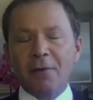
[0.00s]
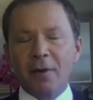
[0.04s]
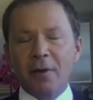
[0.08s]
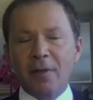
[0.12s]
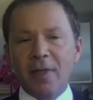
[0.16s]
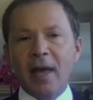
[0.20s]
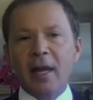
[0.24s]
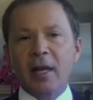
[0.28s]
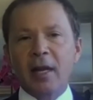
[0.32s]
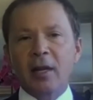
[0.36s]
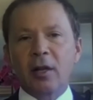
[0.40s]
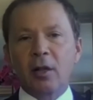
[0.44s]
And
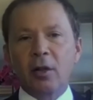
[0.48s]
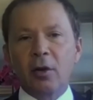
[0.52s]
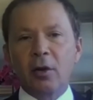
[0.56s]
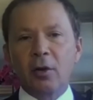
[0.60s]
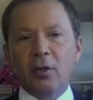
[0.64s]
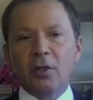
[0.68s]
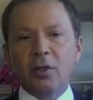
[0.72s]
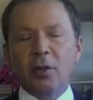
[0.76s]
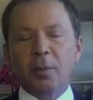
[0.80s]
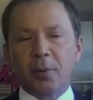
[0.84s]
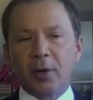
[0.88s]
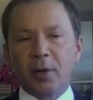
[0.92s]
that
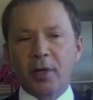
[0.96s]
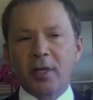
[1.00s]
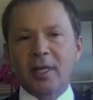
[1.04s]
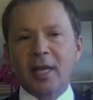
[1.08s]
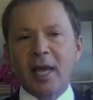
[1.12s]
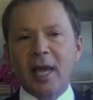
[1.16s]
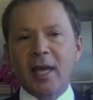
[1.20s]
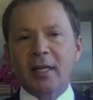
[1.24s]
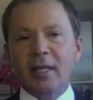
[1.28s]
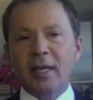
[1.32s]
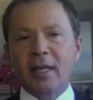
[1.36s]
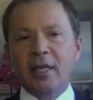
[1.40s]
includes
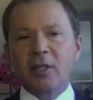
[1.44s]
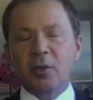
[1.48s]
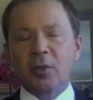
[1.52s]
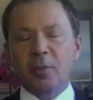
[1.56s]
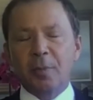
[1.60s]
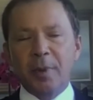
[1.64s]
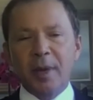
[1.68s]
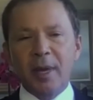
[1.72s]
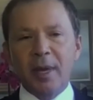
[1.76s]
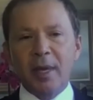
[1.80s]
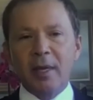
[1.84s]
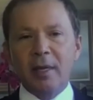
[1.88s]
protecting
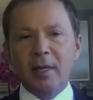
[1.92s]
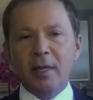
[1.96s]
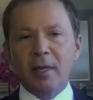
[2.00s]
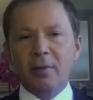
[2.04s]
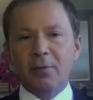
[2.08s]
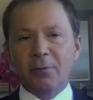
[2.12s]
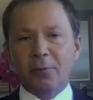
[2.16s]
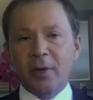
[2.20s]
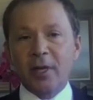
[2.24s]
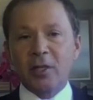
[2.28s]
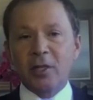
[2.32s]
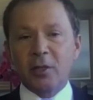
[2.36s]

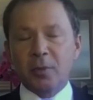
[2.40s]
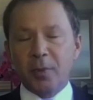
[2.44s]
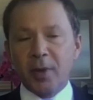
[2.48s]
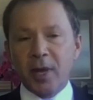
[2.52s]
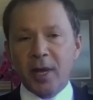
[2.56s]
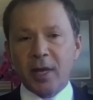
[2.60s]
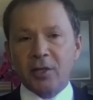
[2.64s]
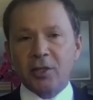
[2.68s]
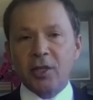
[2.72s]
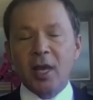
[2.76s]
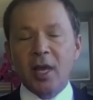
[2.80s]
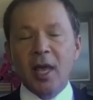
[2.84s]
free
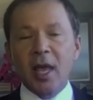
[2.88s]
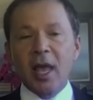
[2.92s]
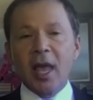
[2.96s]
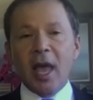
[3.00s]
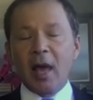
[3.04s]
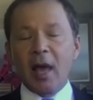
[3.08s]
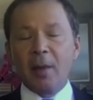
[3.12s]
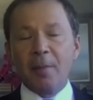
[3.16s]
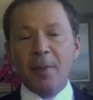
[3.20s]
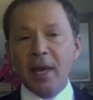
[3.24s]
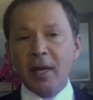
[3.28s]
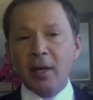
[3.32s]
speech.
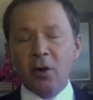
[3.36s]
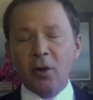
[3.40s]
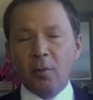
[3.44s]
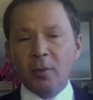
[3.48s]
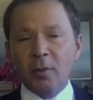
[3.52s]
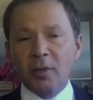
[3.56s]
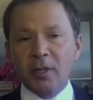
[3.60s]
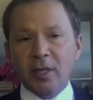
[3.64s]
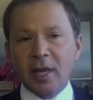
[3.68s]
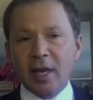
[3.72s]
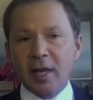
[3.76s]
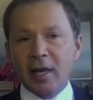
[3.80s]
And make no
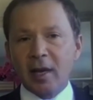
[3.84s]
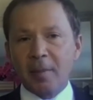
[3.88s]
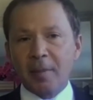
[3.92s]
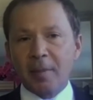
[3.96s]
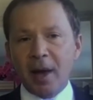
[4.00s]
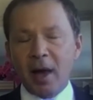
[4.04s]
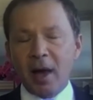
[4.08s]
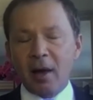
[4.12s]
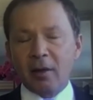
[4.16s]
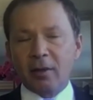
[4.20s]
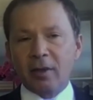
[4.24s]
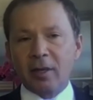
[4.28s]
mistake
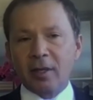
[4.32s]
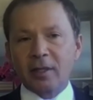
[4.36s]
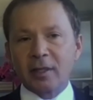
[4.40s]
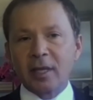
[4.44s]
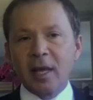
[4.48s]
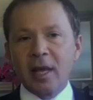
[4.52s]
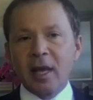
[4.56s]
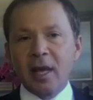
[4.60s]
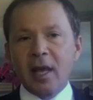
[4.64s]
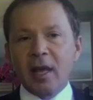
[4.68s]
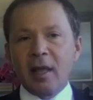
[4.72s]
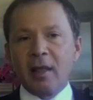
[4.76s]
about this.
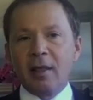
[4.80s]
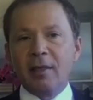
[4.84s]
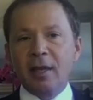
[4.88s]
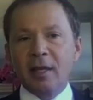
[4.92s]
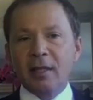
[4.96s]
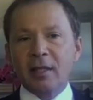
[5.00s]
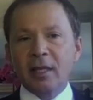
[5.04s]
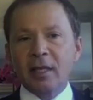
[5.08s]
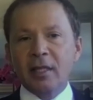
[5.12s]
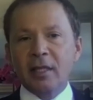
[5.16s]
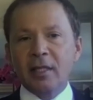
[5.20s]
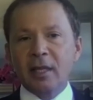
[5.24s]

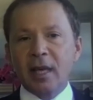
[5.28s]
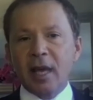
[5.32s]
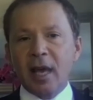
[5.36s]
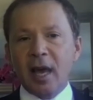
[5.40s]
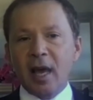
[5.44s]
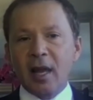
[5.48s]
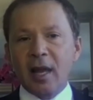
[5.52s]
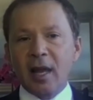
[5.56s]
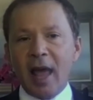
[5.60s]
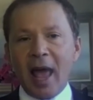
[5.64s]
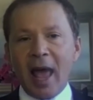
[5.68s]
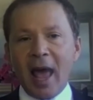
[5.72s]
This is
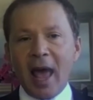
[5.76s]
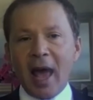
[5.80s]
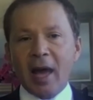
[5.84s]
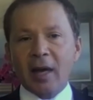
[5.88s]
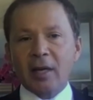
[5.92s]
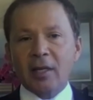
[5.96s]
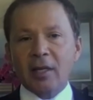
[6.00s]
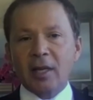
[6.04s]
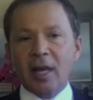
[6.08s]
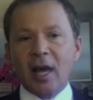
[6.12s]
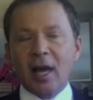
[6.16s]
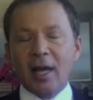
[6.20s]
an
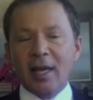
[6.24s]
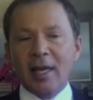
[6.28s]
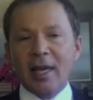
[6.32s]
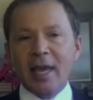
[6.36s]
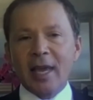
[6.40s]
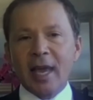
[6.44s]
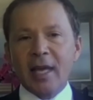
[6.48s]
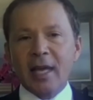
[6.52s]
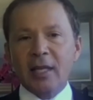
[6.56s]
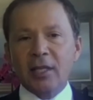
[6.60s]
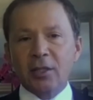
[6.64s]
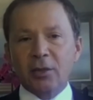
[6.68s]
act
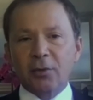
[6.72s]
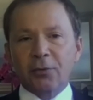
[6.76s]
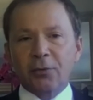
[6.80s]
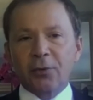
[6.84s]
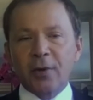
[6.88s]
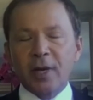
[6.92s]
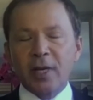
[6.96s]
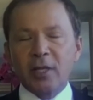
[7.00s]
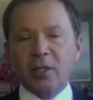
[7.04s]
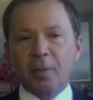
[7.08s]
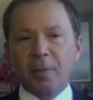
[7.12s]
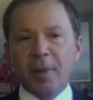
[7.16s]
against
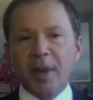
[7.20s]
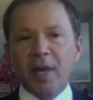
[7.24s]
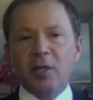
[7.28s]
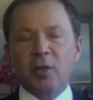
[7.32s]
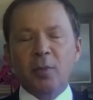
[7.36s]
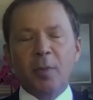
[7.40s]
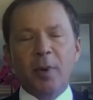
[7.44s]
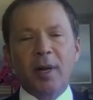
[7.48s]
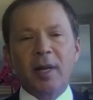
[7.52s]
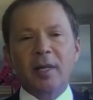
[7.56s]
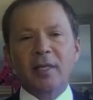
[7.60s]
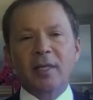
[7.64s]
free
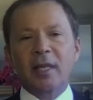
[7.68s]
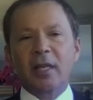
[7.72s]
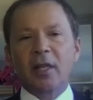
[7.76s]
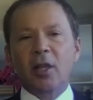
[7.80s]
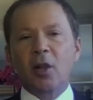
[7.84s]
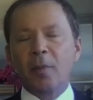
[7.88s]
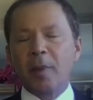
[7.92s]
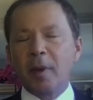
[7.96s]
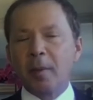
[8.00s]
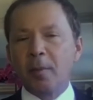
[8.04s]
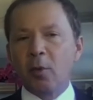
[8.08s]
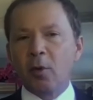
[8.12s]
speech, but it's a
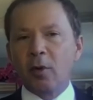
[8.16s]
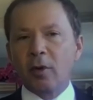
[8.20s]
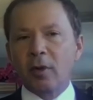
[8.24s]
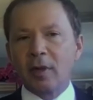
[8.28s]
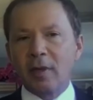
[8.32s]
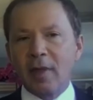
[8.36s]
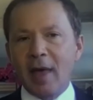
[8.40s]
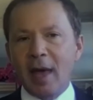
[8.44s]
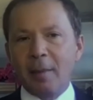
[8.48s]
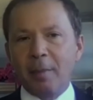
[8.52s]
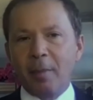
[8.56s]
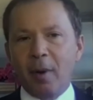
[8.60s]
little bit more than
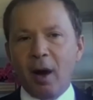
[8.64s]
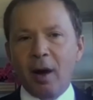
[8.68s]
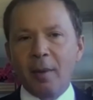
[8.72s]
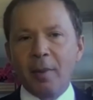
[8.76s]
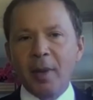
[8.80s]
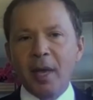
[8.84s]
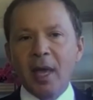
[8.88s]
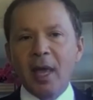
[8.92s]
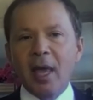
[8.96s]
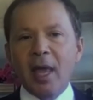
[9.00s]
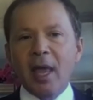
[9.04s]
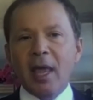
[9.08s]
that,
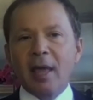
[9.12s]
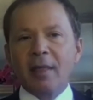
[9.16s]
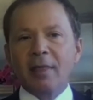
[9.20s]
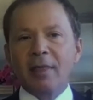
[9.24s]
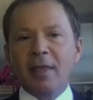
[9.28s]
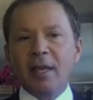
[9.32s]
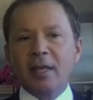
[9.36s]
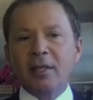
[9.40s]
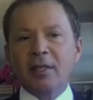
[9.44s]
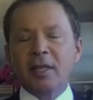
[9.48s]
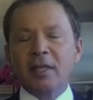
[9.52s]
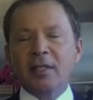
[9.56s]
Bob.
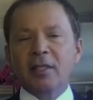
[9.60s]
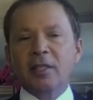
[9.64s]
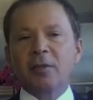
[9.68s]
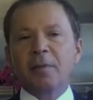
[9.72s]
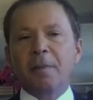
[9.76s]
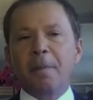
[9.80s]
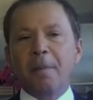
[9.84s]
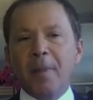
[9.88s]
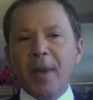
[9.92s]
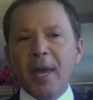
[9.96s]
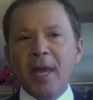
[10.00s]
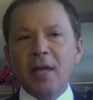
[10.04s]
This is
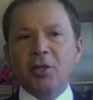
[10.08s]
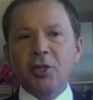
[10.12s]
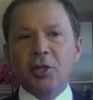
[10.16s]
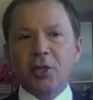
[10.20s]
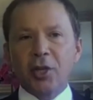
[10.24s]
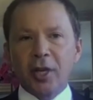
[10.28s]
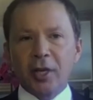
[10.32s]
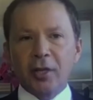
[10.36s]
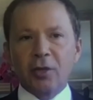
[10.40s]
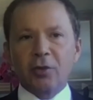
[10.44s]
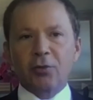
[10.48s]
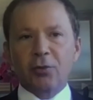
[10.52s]
speech
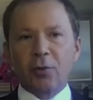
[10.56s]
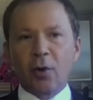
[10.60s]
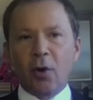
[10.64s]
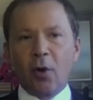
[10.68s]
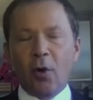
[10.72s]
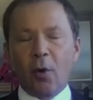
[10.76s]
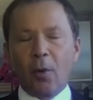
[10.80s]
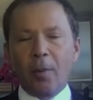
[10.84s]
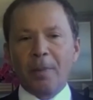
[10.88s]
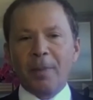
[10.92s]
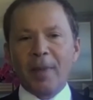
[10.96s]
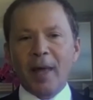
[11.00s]

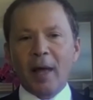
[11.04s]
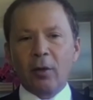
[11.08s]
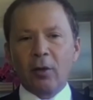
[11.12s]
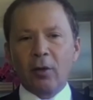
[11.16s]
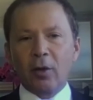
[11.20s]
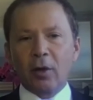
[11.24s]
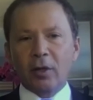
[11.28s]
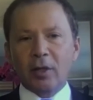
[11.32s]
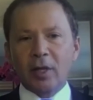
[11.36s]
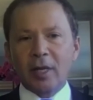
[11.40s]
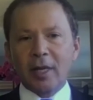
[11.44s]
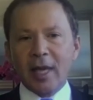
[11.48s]
control. Now,
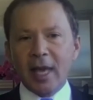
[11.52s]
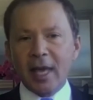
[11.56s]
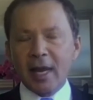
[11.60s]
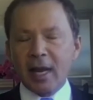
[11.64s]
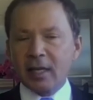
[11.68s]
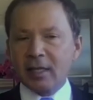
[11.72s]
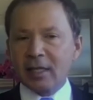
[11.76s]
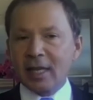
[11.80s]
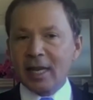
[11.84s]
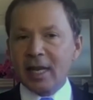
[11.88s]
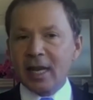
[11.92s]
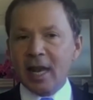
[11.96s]
look, to get
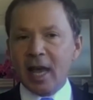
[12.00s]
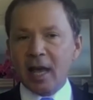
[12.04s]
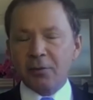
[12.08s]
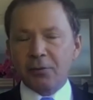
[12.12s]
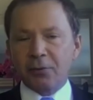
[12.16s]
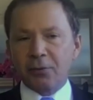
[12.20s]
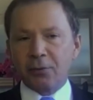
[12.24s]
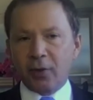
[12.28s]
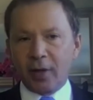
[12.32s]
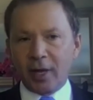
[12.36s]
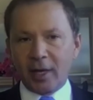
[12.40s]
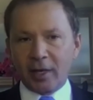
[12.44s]
into
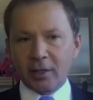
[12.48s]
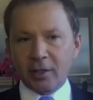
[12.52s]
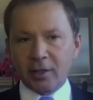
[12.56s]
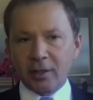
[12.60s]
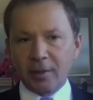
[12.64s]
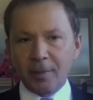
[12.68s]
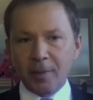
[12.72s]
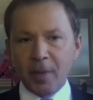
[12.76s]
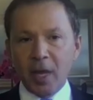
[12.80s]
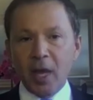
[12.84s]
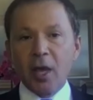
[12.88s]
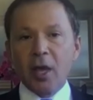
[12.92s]
Netflix,
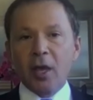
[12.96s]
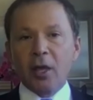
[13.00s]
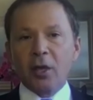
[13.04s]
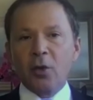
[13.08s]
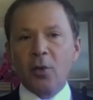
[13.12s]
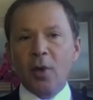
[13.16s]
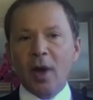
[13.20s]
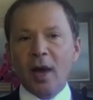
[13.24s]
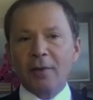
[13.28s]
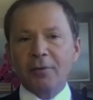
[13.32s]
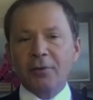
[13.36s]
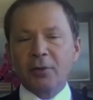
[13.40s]

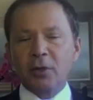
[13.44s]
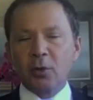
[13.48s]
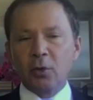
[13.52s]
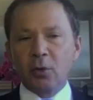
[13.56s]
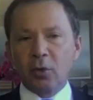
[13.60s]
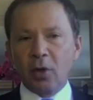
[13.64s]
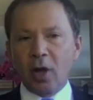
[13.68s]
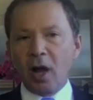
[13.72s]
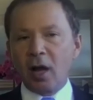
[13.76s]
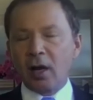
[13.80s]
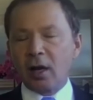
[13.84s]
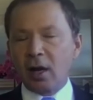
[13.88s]
you have to
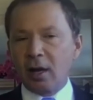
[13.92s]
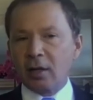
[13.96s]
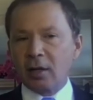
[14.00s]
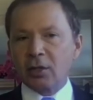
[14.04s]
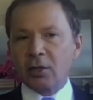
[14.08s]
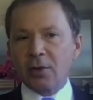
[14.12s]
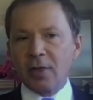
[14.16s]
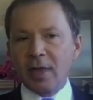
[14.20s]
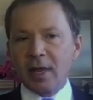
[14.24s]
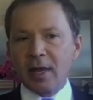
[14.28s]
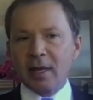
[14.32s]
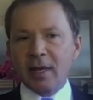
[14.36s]
log on
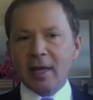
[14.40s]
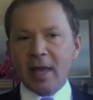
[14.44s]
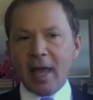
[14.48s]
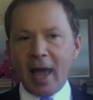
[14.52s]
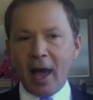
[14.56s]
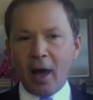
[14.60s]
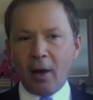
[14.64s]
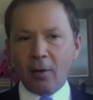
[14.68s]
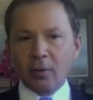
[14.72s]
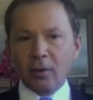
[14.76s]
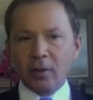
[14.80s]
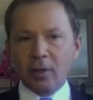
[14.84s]
to the
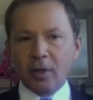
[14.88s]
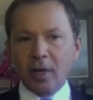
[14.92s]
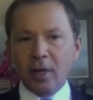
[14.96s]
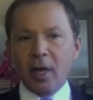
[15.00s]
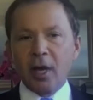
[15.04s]
account.